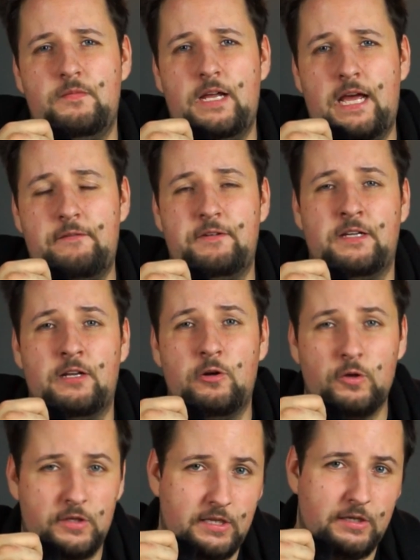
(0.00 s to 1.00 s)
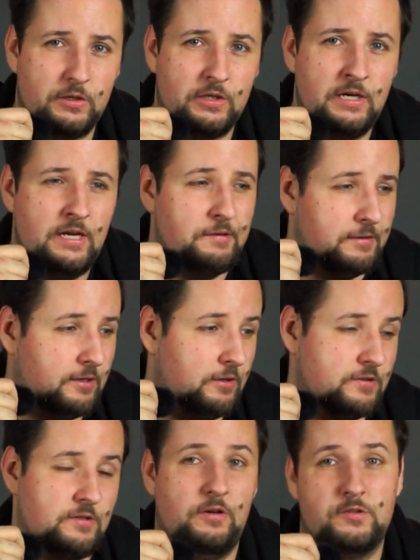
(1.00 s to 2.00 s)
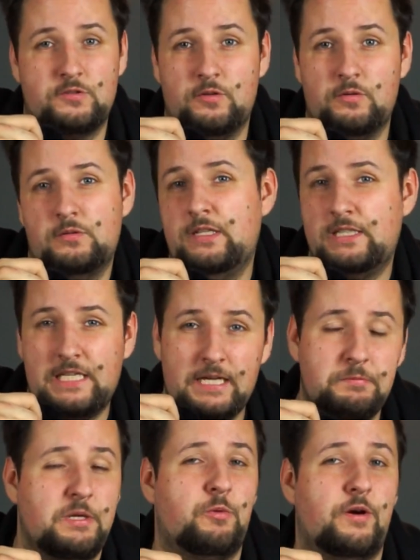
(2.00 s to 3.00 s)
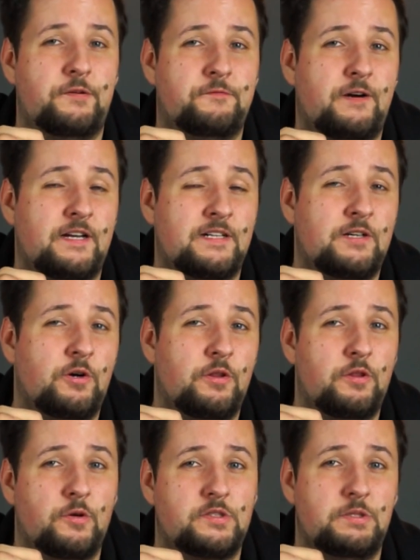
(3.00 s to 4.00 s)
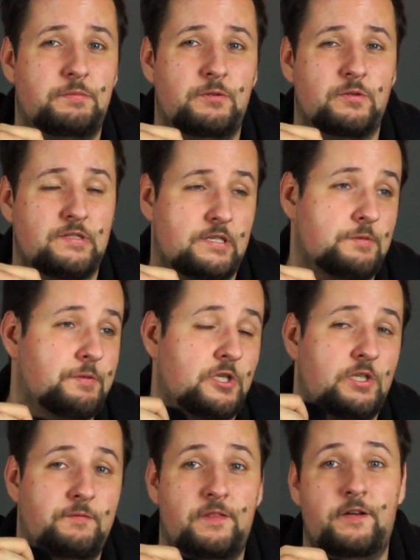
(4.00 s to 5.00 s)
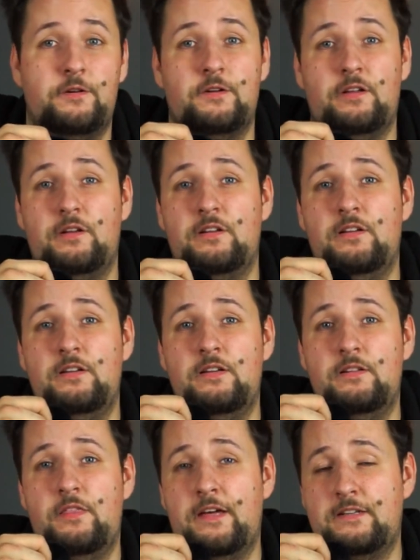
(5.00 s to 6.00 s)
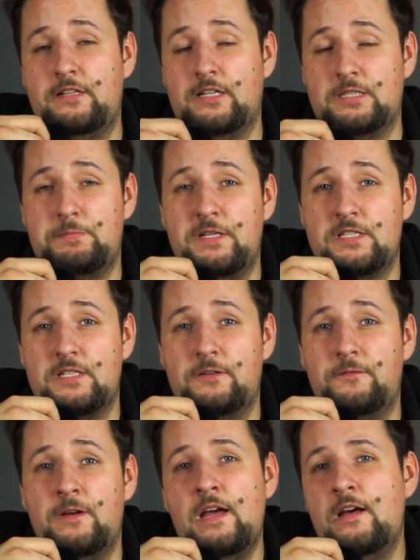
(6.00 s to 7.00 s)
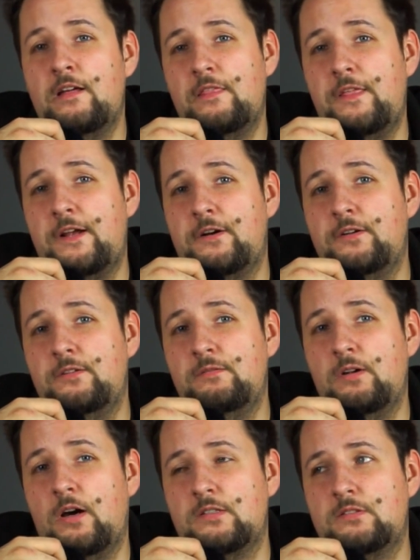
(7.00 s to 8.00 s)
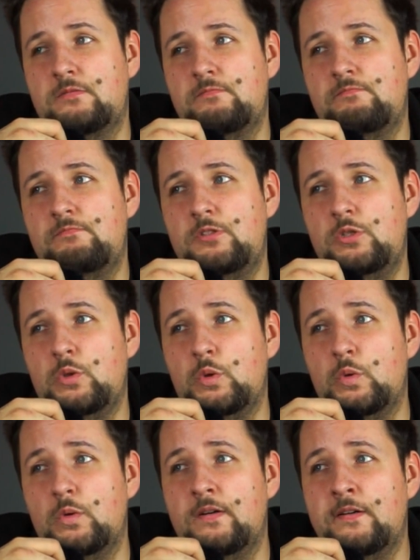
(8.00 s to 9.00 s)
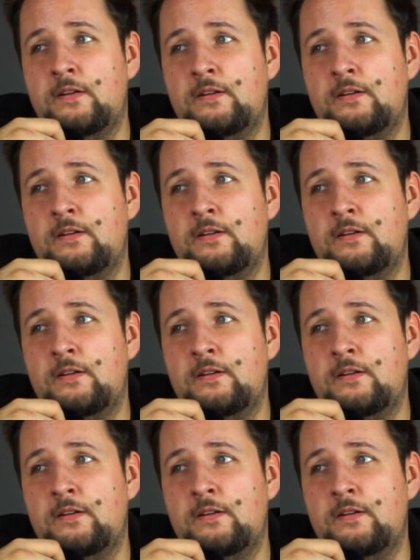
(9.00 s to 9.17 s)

having a look here because also it can be quite fun on those CPUs, especially if they're not that inexpensive. They're not too